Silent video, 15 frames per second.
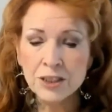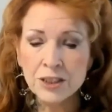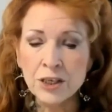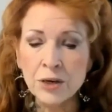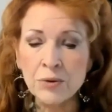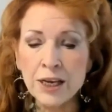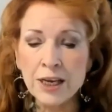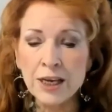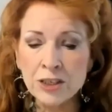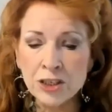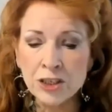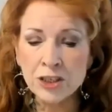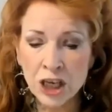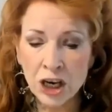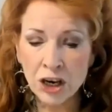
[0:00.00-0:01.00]
So
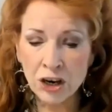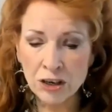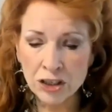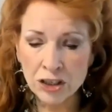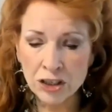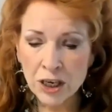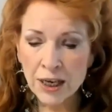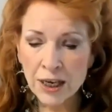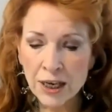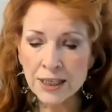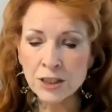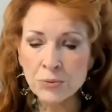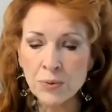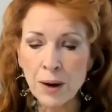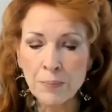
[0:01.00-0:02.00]
each church
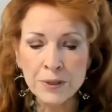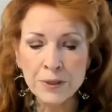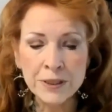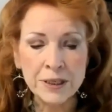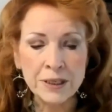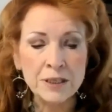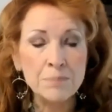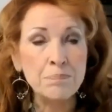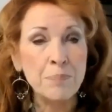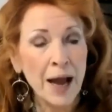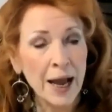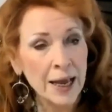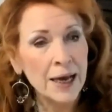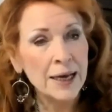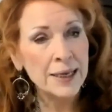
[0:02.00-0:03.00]
is represented
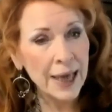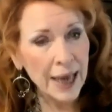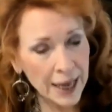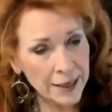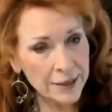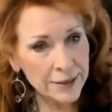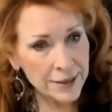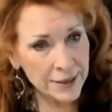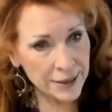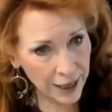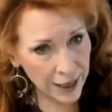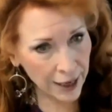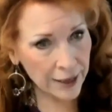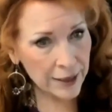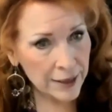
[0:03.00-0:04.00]
by a
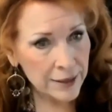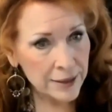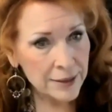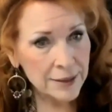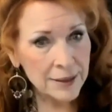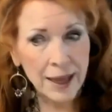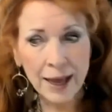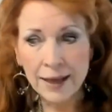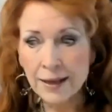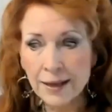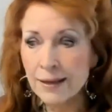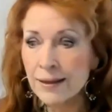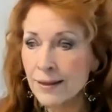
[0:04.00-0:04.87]
candlestick, like